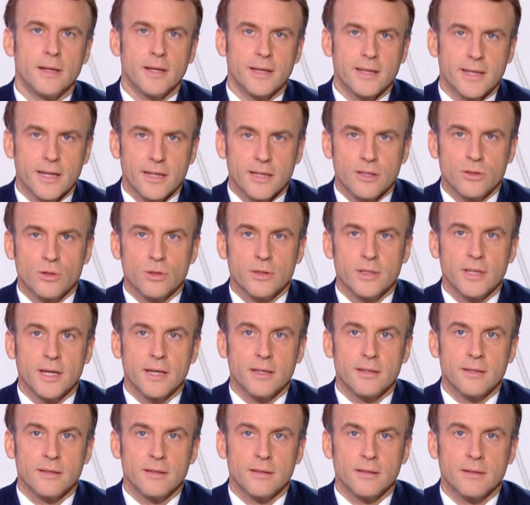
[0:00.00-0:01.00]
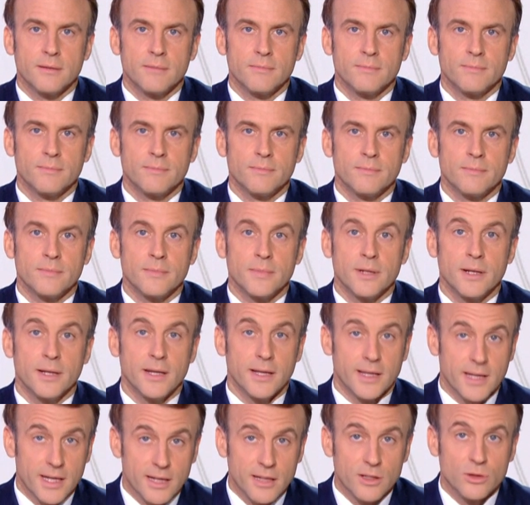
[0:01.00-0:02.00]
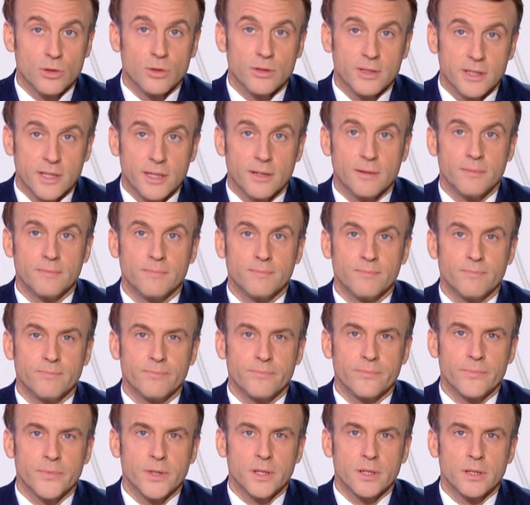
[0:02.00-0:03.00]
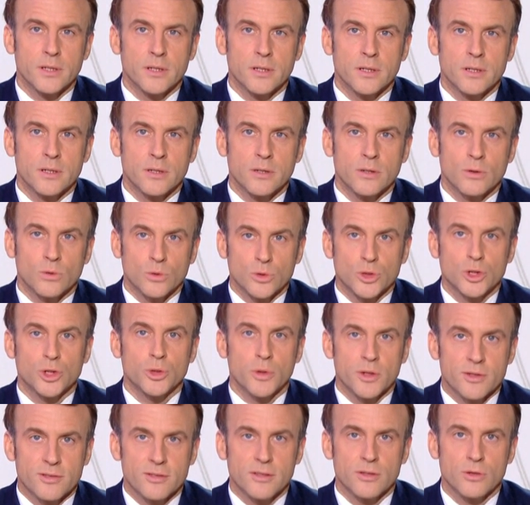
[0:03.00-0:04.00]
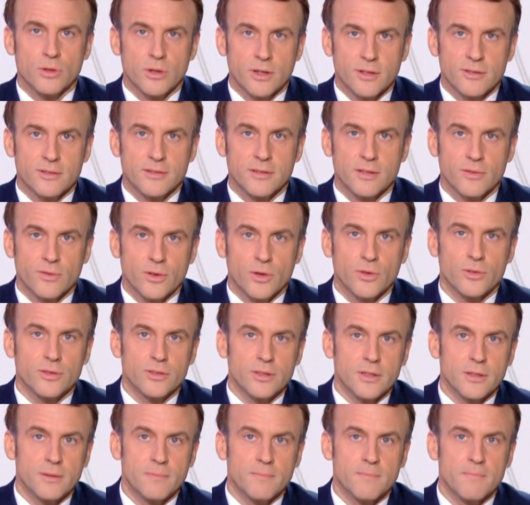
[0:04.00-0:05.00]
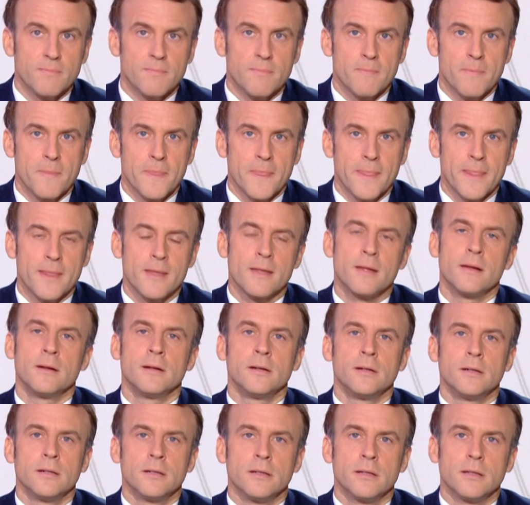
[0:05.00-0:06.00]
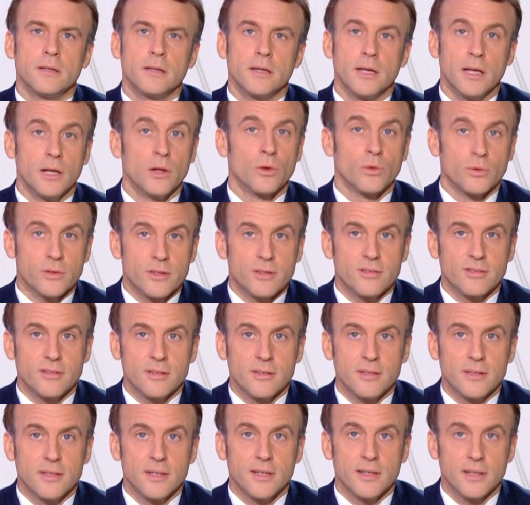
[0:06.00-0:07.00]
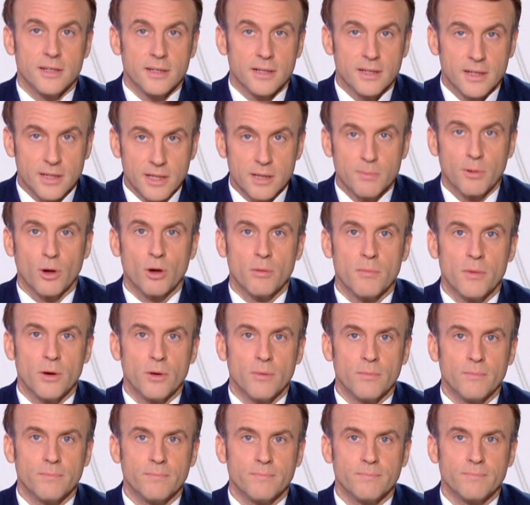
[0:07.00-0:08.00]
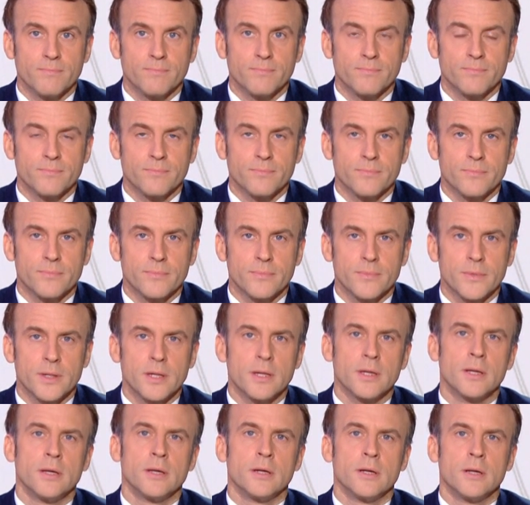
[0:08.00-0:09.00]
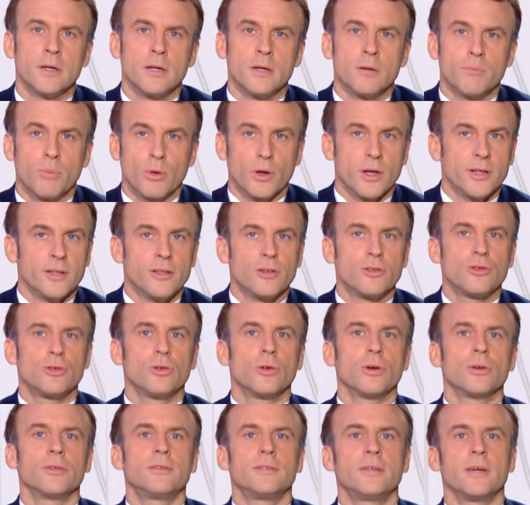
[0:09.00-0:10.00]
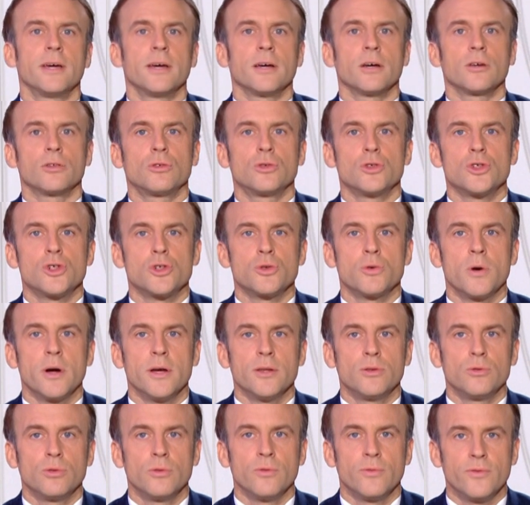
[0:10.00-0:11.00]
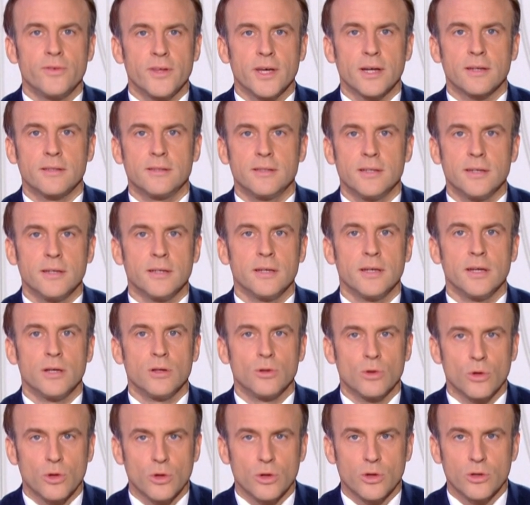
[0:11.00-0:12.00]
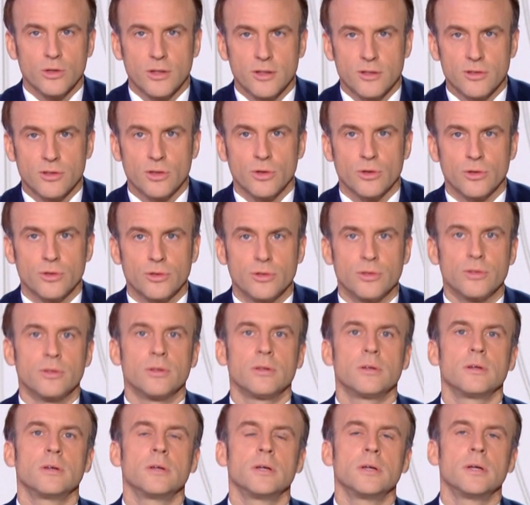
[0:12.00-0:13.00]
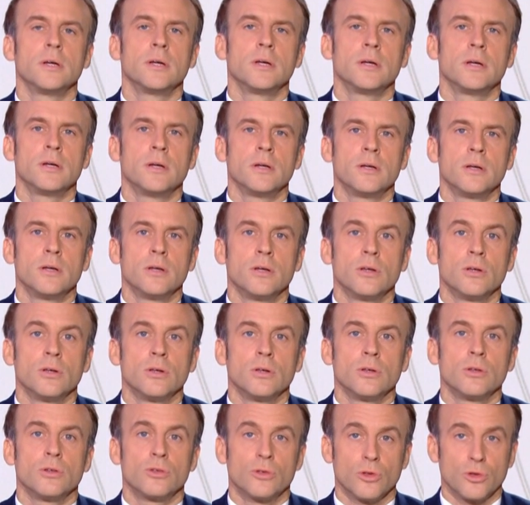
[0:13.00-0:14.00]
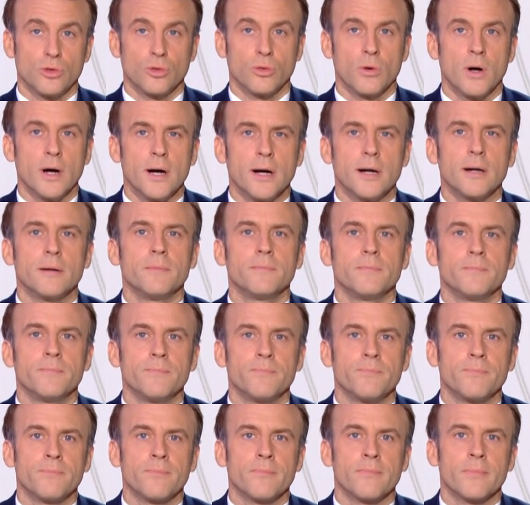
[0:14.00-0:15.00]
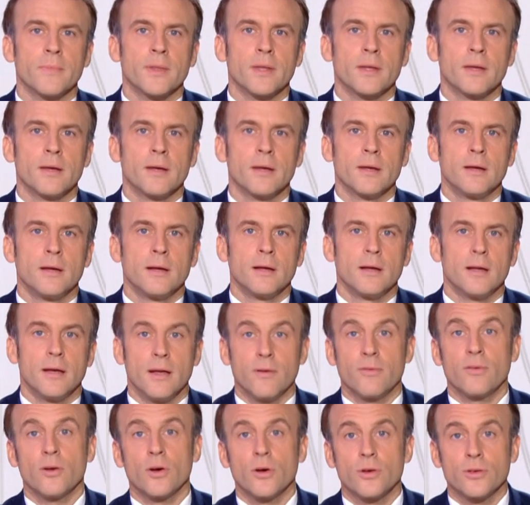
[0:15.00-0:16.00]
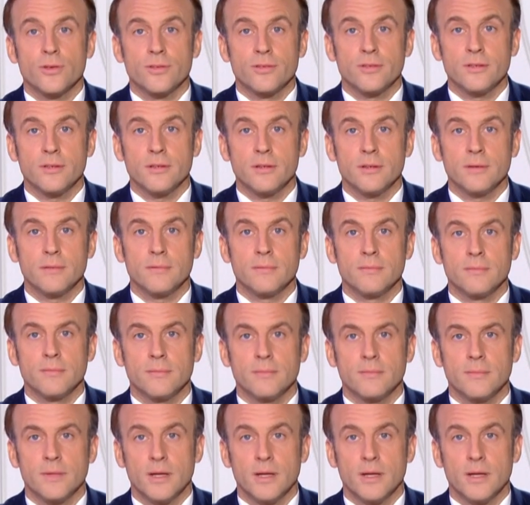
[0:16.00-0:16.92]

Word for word: Les Calédoniennes. Les Calédoniens. New Caledonians have chosen to remain French. They have freely decided to do so. For the entire nation, this choice is a source of pride and recognition. This evening, France is more beautiful because New Caledonia has decided to stay part of it.